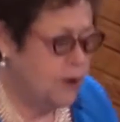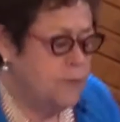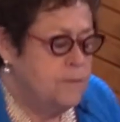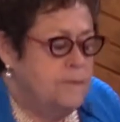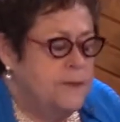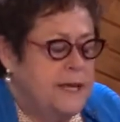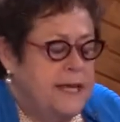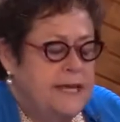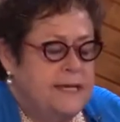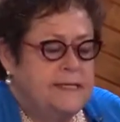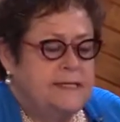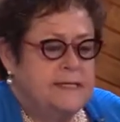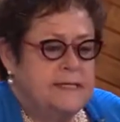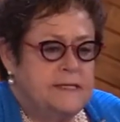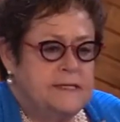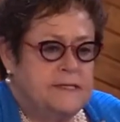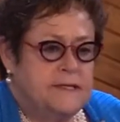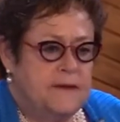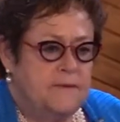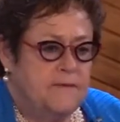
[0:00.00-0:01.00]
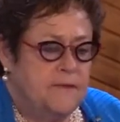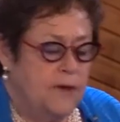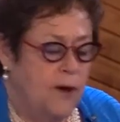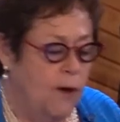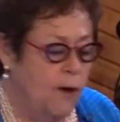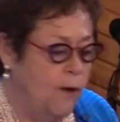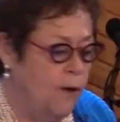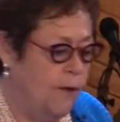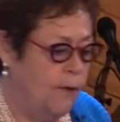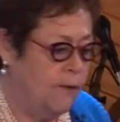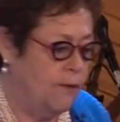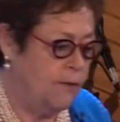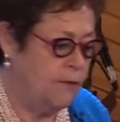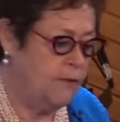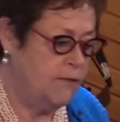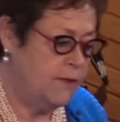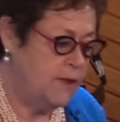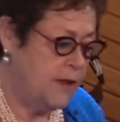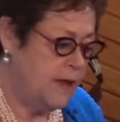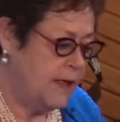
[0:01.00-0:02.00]
are pieces of the
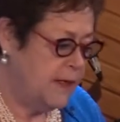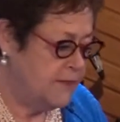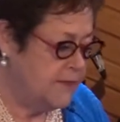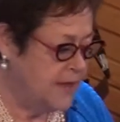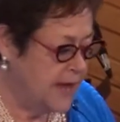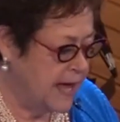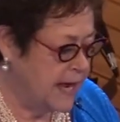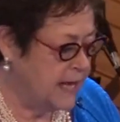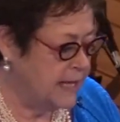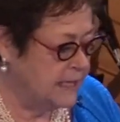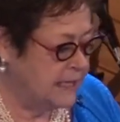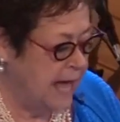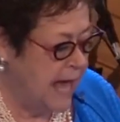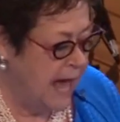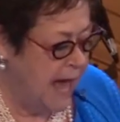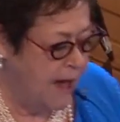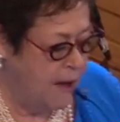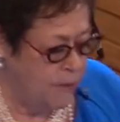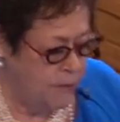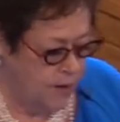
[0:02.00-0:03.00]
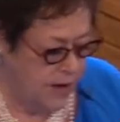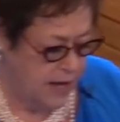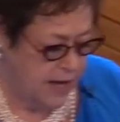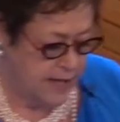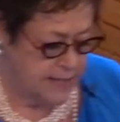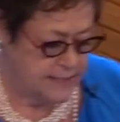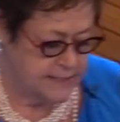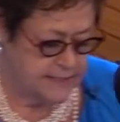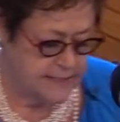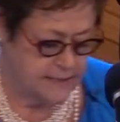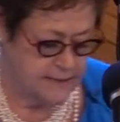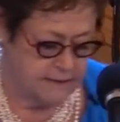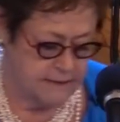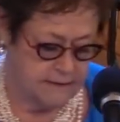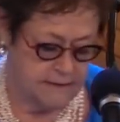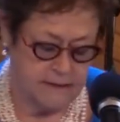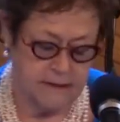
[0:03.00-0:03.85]
whole that allow us